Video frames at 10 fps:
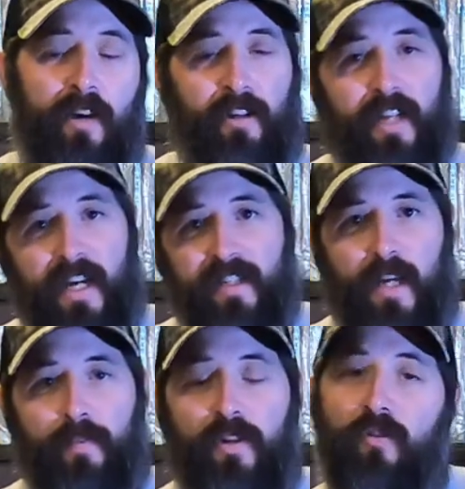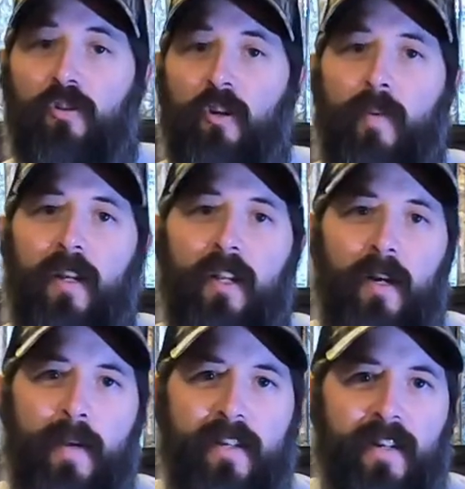Today's episode is going to be a
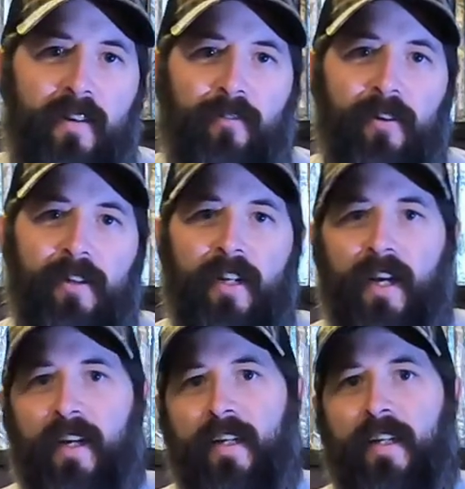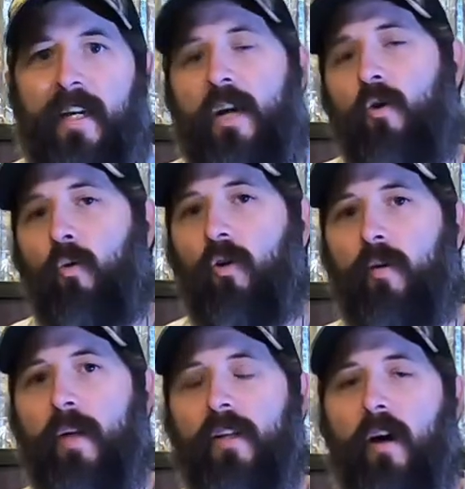little bit different today. We're
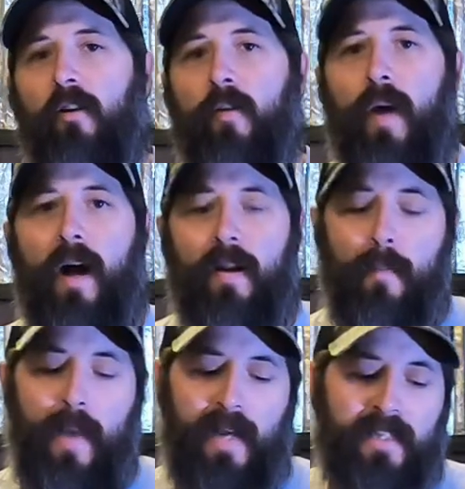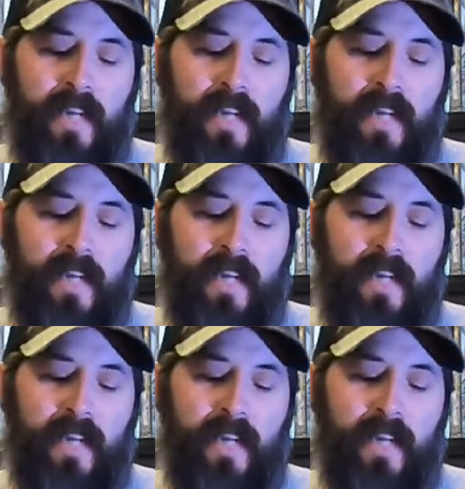going to be talking about my